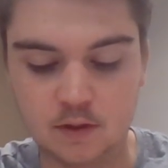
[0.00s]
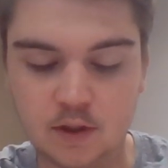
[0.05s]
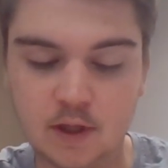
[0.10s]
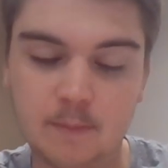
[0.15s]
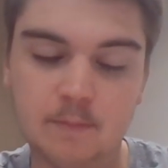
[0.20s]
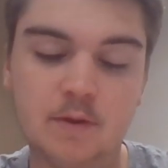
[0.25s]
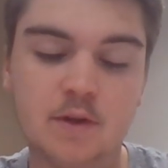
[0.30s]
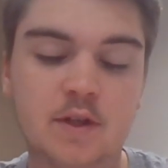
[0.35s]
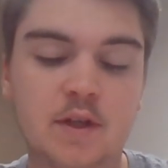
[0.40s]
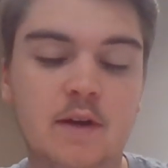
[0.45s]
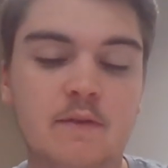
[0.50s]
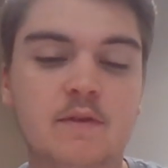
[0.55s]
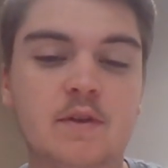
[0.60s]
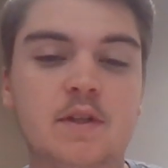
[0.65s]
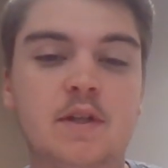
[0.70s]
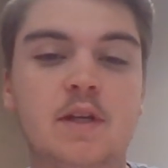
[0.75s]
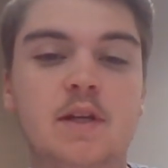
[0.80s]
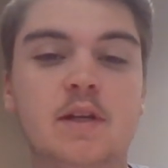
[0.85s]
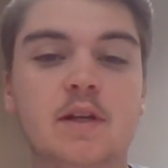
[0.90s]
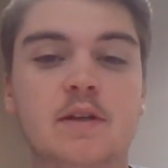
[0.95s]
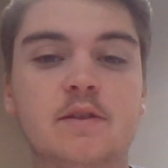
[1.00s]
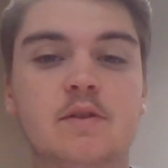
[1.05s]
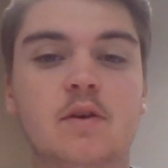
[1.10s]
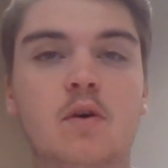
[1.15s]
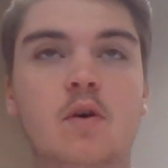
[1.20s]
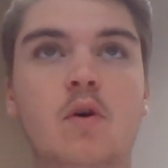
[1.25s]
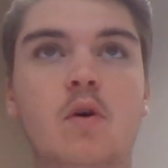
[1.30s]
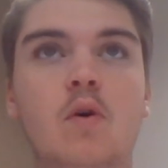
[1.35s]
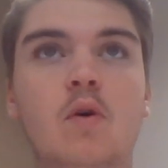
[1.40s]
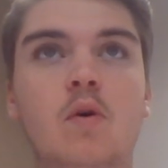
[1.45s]
Chapter 17 as
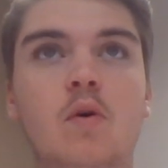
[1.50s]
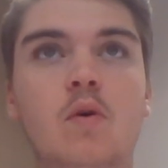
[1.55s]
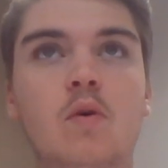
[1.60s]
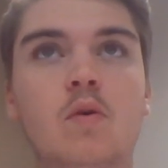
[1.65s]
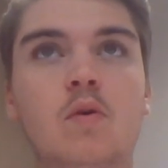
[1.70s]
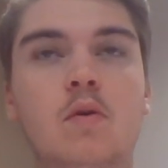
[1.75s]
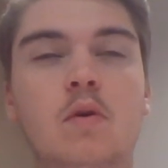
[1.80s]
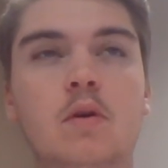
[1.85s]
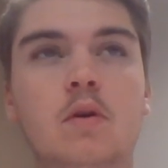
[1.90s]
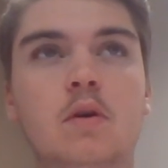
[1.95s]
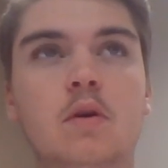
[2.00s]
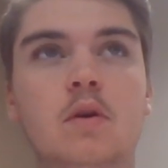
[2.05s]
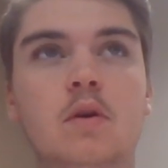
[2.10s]
a whole